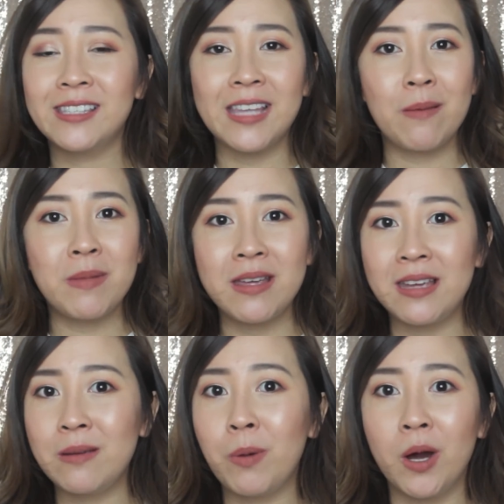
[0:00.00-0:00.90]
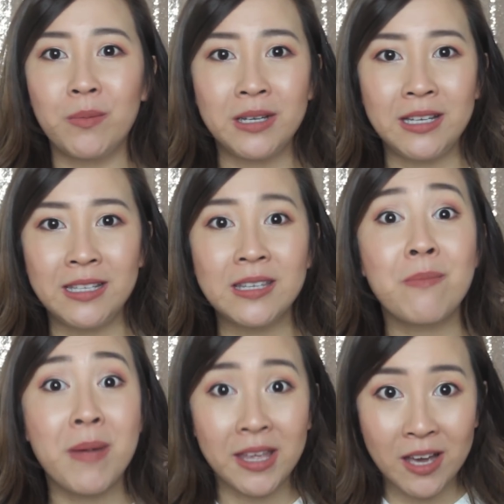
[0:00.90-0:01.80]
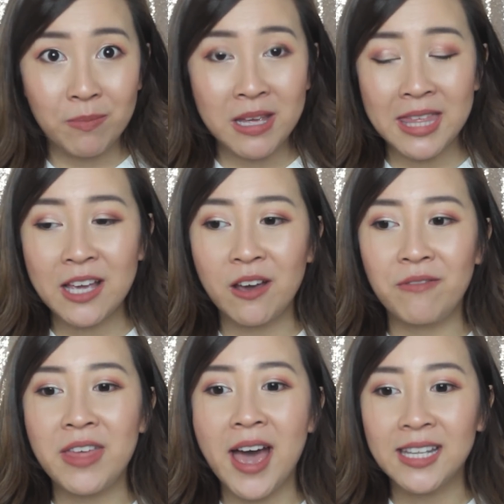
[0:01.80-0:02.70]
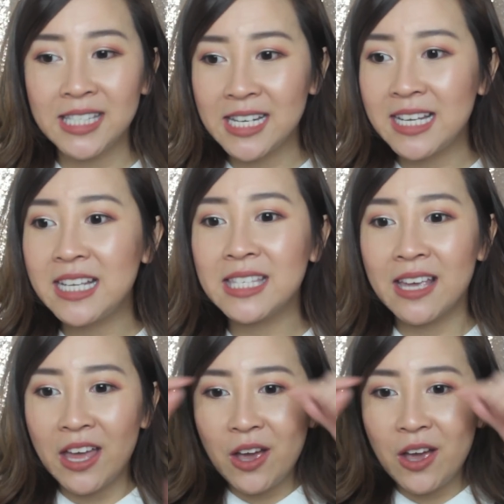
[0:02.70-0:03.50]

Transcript: semi-permanent makeup, you think of the aunties